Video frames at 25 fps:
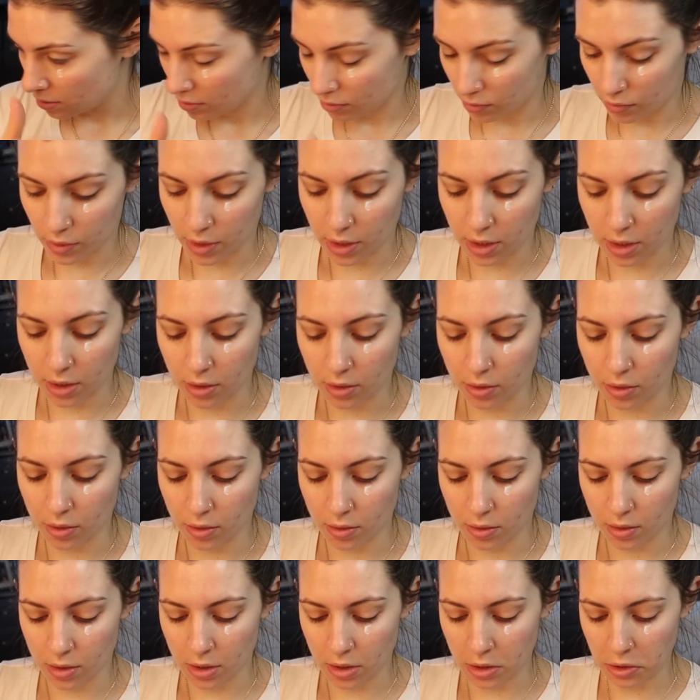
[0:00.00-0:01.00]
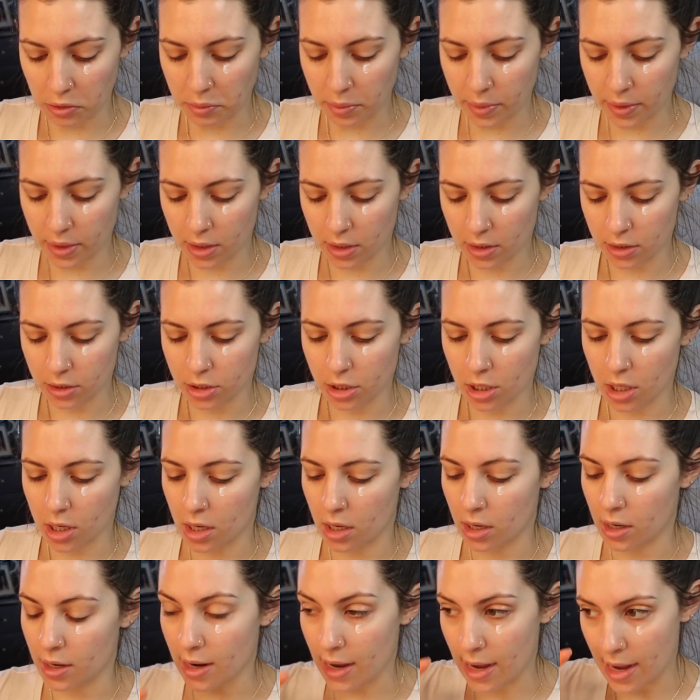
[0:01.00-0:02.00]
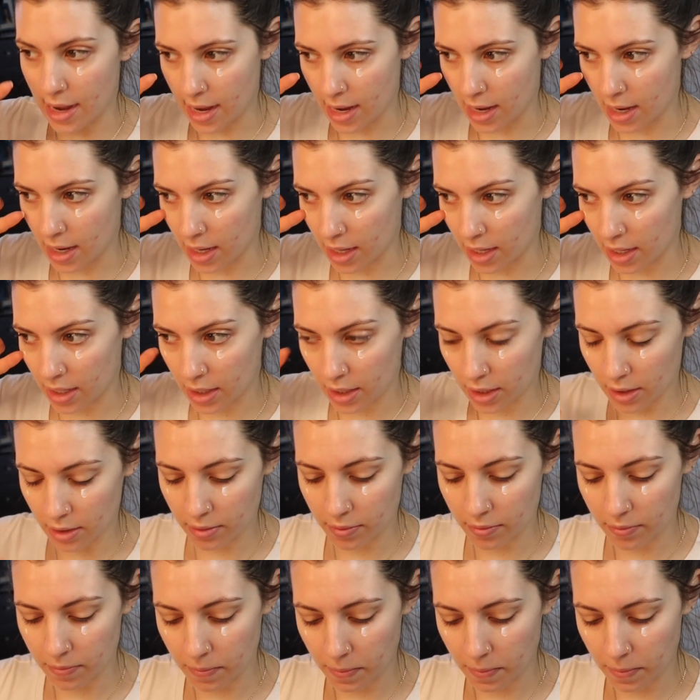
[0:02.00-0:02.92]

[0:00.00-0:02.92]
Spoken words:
Renewed Hope in a Jar Eye,